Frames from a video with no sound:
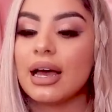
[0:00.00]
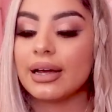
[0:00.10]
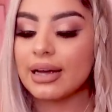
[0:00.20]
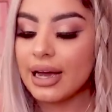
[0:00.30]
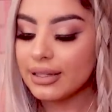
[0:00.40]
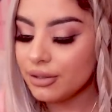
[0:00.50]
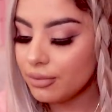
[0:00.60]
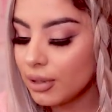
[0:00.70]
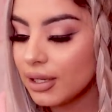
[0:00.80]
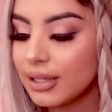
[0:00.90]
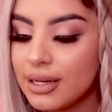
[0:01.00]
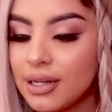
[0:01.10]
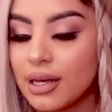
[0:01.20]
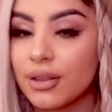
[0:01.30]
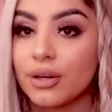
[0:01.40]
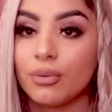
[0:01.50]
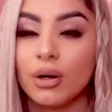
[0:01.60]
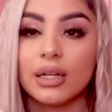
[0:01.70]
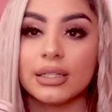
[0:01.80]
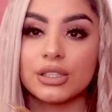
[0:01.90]
I kind of want another
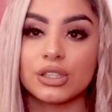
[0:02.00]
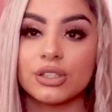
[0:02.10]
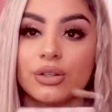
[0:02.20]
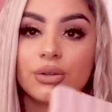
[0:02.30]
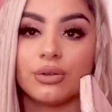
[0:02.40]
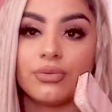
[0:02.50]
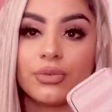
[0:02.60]
wallet just so